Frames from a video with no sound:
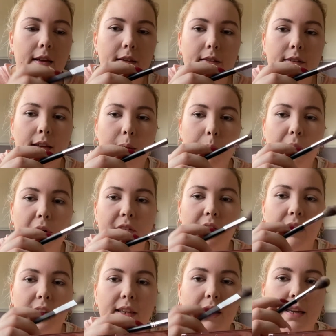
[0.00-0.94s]
tap off
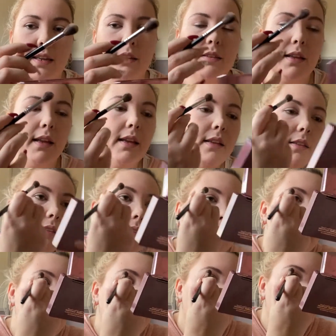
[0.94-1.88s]
any excess
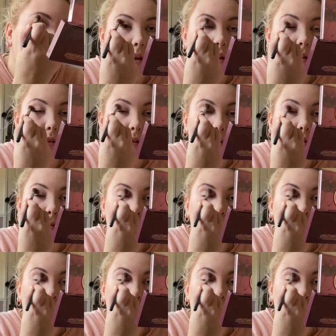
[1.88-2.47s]
and just